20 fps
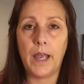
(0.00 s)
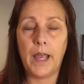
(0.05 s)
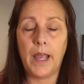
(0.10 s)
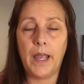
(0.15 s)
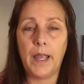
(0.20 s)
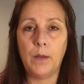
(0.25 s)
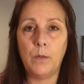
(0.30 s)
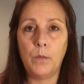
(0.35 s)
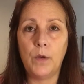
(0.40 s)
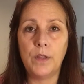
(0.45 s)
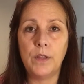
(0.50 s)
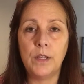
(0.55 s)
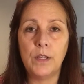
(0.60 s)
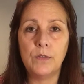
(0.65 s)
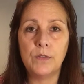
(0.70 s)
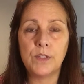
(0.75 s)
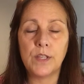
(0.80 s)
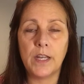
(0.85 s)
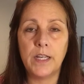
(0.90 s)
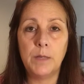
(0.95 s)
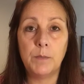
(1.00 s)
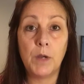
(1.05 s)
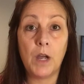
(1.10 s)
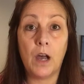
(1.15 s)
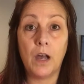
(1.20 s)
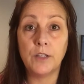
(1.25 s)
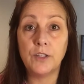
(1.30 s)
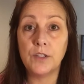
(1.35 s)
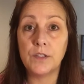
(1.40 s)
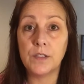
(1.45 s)
and whether you sign them
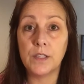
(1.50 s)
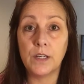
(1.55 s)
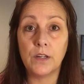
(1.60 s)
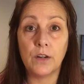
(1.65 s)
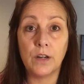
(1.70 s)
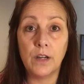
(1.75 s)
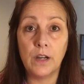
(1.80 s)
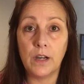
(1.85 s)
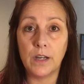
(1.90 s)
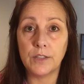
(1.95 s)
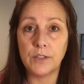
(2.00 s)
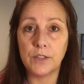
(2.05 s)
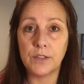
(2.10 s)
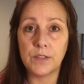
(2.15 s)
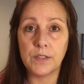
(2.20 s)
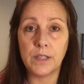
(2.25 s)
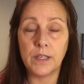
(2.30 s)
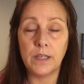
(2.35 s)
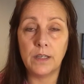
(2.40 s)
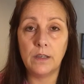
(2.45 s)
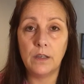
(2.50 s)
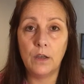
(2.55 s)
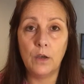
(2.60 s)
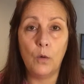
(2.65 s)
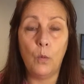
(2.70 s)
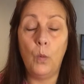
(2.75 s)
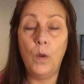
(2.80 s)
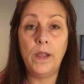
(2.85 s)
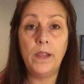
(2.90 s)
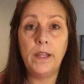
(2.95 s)
consciously or unconsciously,
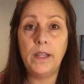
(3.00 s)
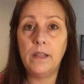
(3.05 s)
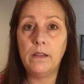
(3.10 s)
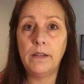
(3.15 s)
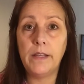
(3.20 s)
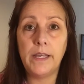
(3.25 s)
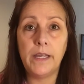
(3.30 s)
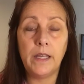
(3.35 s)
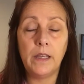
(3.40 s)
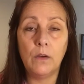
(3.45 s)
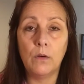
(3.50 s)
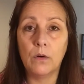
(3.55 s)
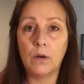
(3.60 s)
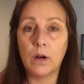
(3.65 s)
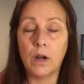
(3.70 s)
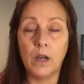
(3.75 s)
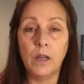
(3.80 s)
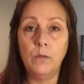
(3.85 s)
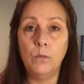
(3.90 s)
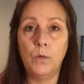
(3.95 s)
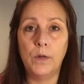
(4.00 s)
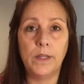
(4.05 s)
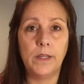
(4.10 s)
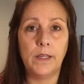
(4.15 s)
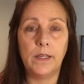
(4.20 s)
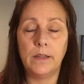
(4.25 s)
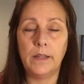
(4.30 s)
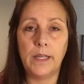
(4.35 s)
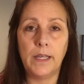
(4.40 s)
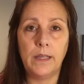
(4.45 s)
willingly or
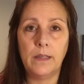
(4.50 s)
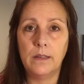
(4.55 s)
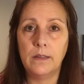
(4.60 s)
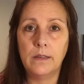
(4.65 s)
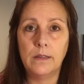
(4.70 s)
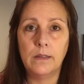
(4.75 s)
unwillingly,